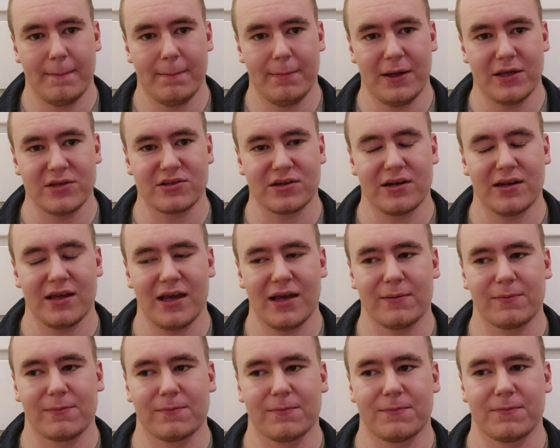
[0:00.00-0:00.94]
basically
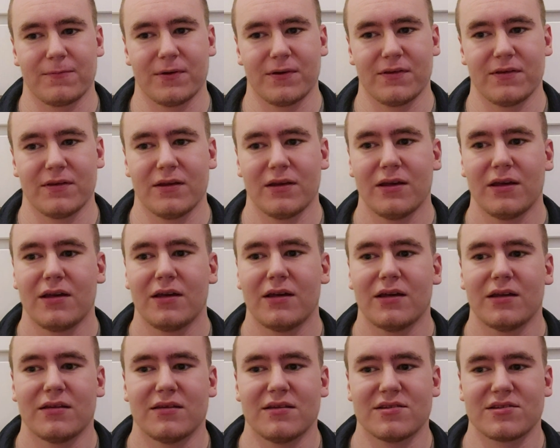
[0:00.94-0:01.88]
help with
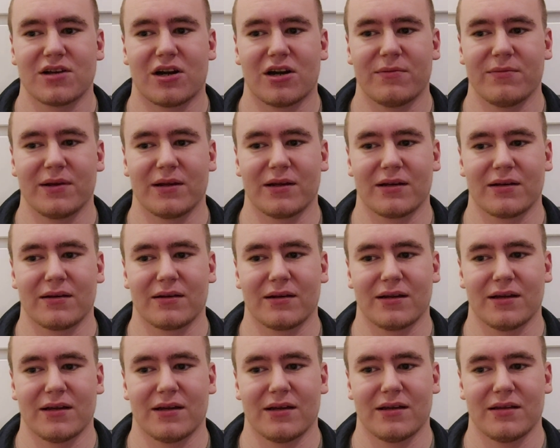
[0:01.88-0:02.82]
disarming
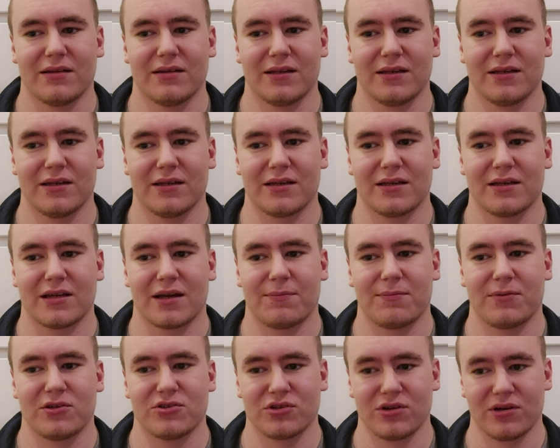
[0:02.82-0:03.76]
the
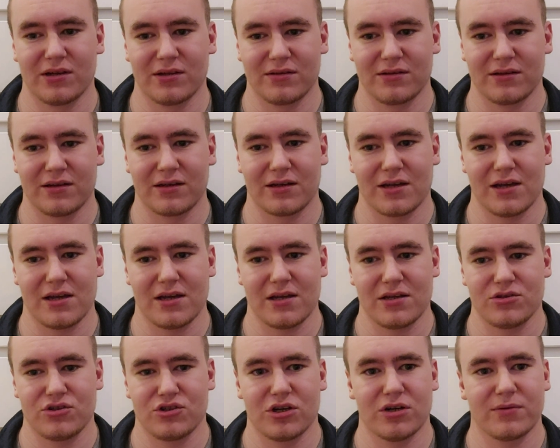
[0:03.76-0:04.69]

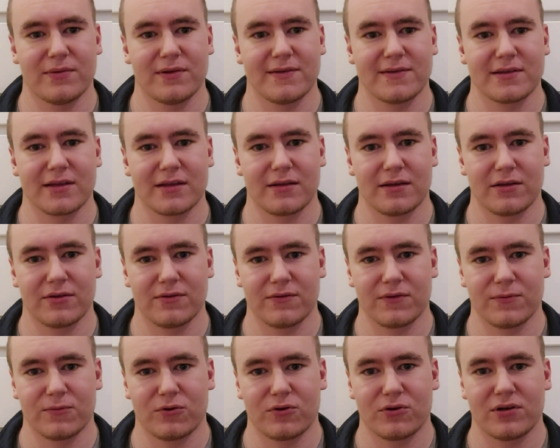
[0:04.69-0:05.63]
capitulating Germans at the end of
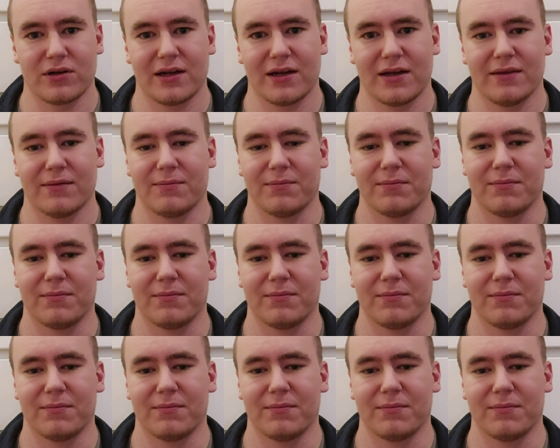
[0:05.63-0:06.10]
the war and